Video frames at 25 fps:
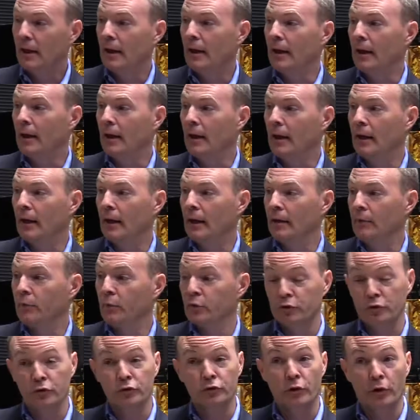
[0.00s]
And
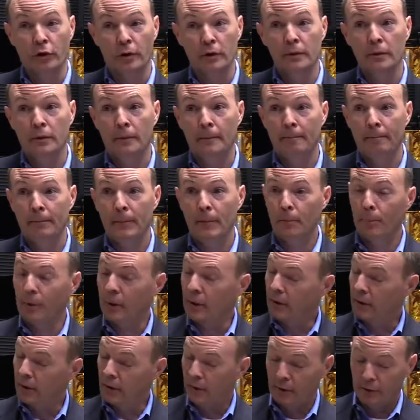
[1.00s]
which is good
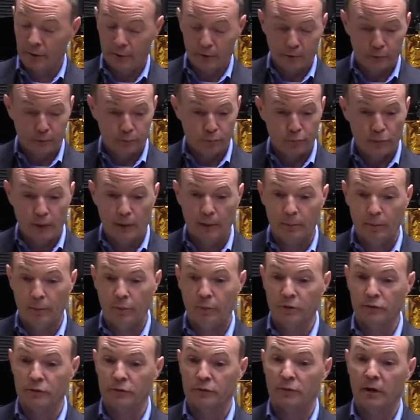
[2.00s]
because
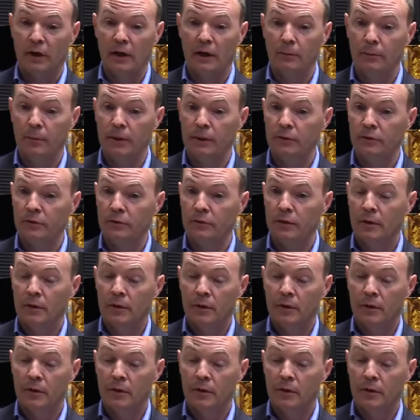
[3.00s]
problem-rich environments